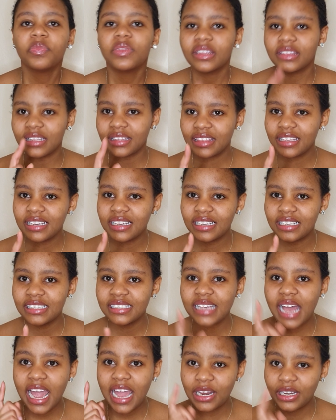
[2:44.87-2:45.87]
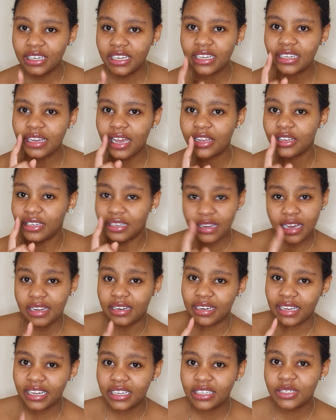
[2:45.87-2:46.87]
the thing is, I
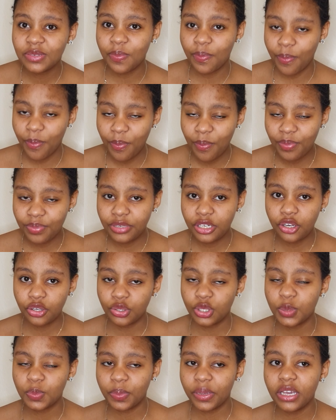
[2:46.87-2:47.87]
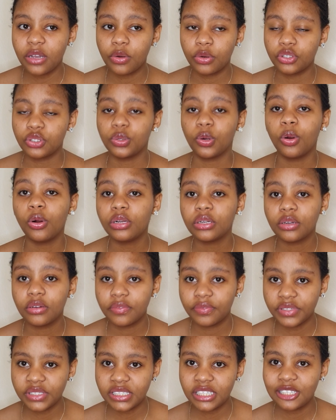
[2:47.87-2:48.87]
liked to speak or to hold
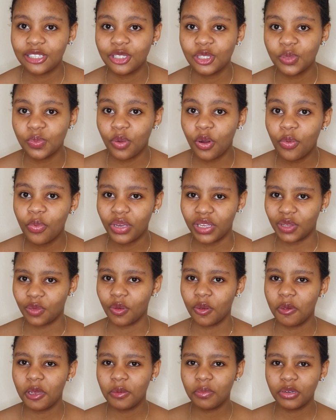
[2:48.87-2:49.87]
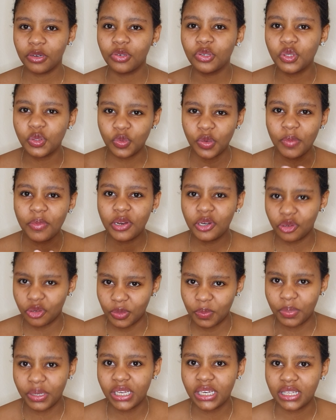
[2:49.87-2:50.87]
conversations more with women, because women
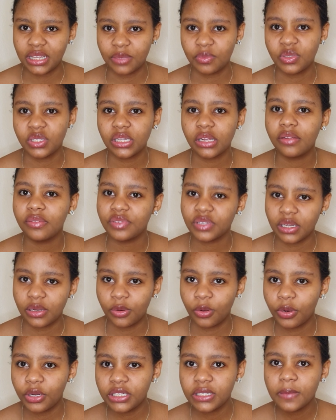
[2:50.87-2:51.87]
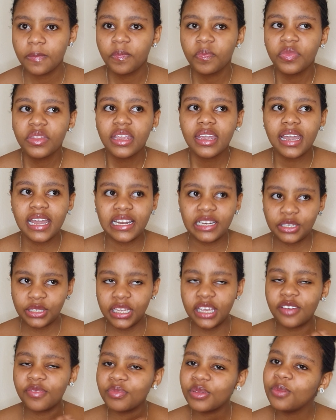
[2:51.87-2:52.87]
repeat themselves a lot and
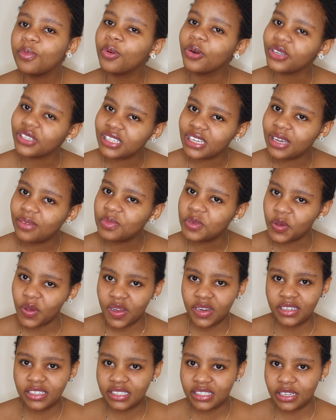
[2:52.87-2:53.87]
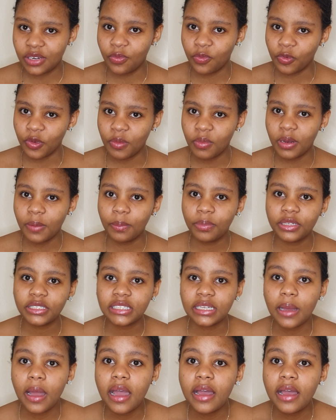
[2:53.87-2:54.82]
give me more time to understand women. But